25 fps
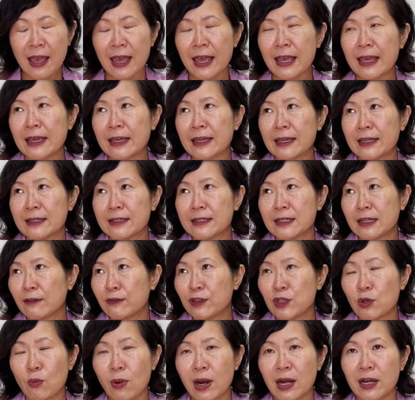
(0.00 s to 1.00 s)
And if
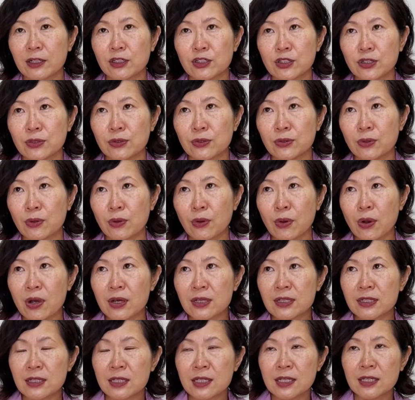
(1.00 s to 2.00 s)
you want to do
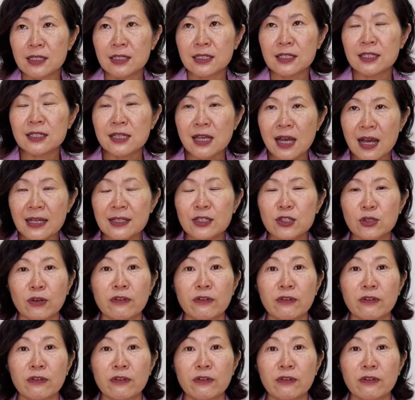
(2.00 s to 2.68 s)
studs